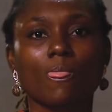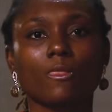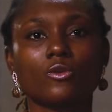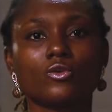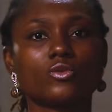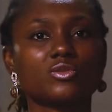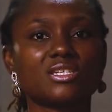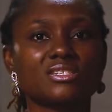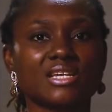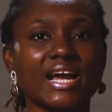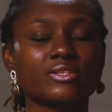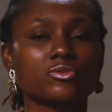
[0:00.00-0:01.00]
you could
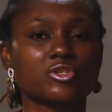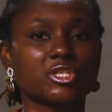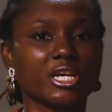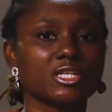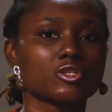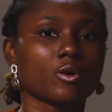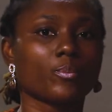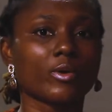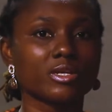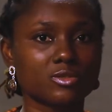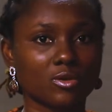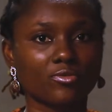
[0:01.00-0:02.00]
decide to change your
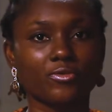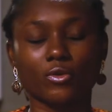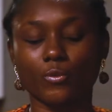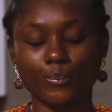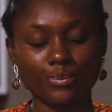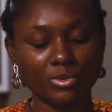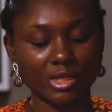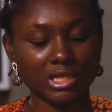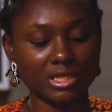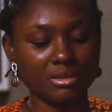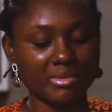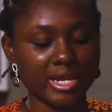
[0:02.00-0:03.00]
point of view. In
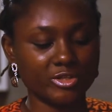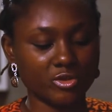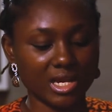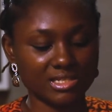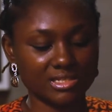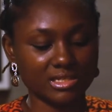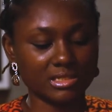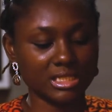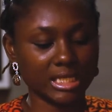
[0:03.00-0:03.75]
the image you are seeing